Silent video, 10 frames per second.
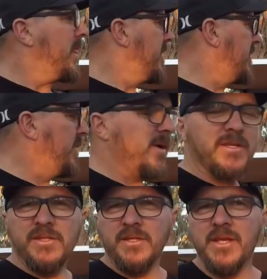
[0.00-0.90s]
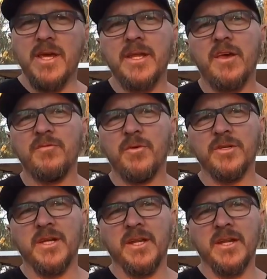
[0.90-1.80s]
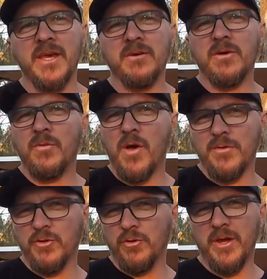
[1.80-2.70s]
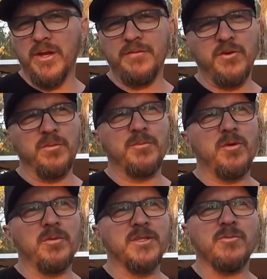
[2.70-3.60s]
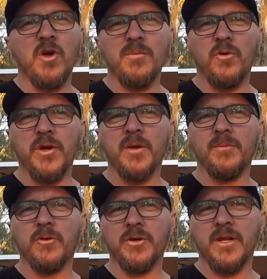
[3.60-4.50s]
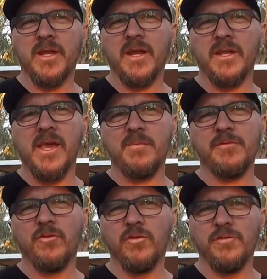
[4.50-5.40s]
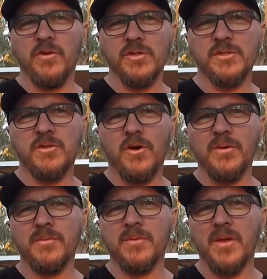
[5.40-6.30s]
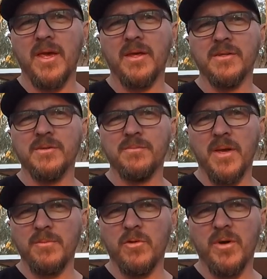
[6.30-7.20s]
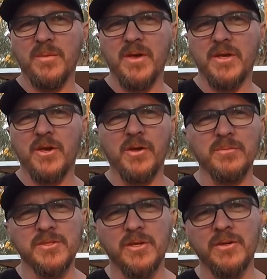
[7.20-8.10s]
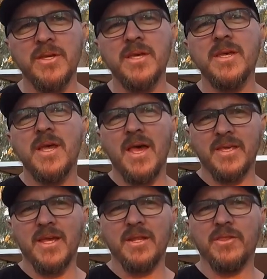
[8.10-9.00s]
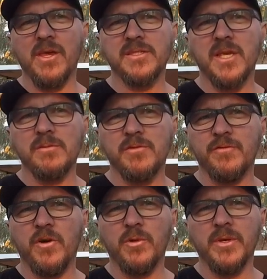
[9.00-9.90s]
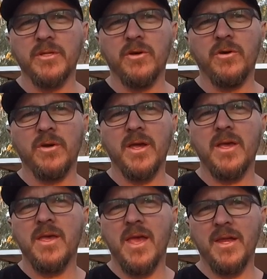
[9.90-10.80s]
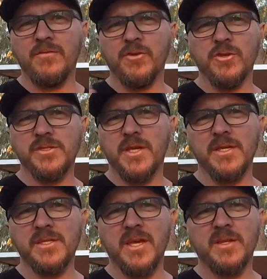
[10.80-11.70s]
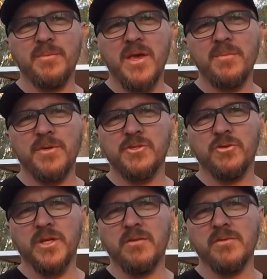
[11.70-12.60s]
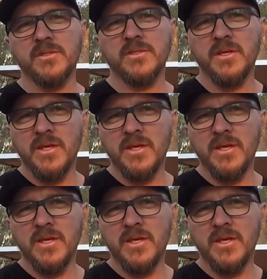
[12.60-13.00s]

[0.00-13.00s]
So I'm about to sit down, have my dinner now. I won't do any filming probably tomorrow morning. I'm looking at heading out before first light and make my way back home. So again, thanks heaps for following along. And if you do see us out and about, be sure to give us